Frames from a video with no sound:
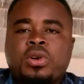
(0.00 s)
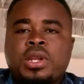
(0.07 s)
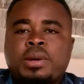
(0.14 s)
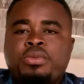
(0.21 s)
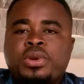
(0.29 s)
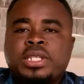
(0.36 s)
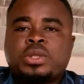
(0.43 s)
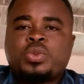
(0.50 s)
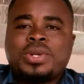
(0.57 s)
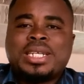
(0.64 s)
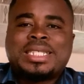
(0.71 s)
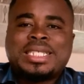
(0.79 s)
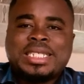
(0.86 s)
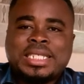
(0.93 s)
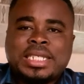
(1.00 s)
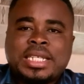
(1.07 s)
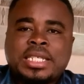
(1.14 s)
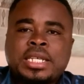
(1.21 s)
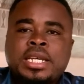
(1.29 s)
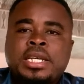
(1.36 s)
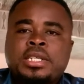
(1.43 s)
collaborate with the
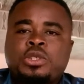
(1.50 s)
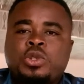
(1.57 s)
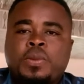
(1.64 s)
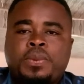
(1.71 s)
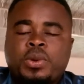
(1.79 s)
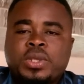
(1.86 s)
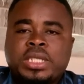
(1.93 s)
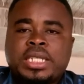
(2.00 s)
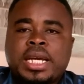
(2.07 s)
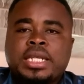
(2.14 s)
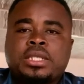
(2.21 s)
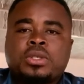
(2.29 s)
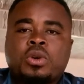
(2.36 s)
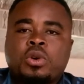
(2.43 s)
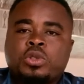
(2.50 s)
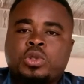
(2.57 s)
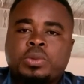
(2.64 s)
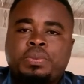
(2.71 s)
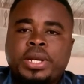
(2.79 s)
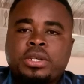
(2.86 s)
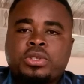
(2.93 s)
teachers to project or to
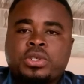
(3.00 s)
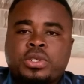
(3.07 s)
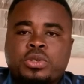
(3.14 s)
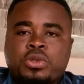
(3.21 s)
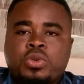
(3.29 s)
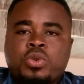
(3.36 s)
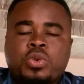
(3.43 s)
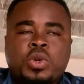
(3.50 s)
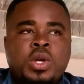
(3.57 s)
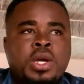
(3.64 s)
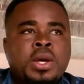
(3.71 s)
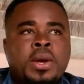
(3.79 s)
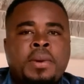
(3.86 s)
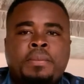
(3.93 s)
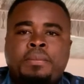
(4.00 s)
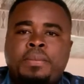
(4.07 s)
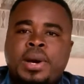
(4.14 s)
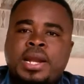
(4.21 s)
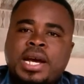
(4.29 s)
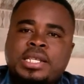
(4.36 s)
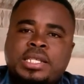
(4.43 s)
bring to the school.
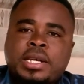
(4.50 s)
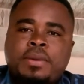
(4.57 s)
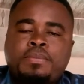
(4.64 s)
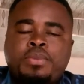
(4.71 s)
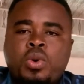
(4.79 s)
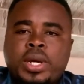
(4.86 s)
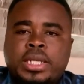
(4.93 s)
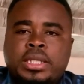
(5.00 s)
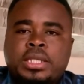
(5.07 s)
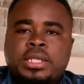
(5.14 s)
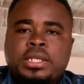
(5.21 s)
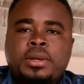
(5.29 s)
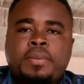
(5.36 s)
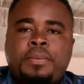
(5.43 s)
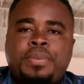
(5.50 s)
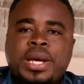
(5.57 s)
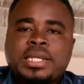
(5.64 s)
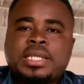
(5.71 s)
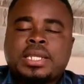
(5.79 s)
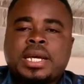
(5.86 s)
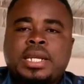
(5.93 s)
But at some point,
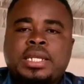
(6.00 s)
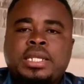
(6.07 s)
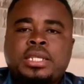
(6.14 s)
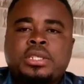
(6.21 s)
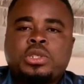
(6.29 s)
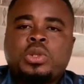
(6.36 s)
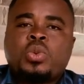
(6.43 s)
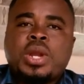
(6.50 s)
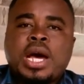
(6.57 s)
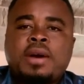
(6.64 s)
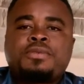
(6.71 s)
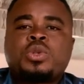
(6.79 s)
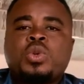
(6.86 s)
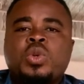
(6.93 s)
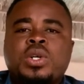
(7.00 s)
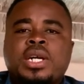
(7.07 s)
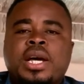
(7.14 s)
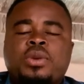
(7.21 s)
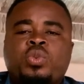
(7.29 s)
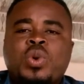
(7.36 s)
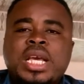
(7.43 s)
personally, you would have to look
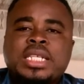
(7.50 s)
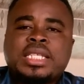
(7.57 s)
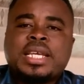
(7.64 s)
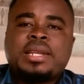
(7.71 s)
at ways